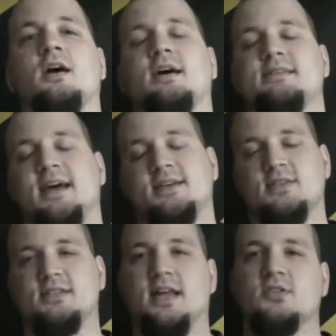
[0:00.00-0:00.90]
uh,
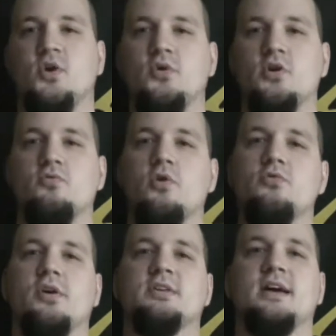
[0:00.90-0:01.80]
Texas San Antonio
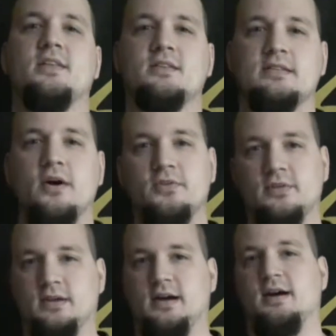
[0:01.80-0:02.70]
Roadrunners out of the
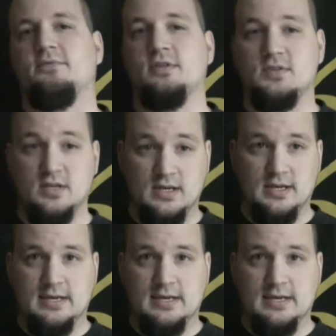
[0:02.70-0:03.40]
Southland Conference.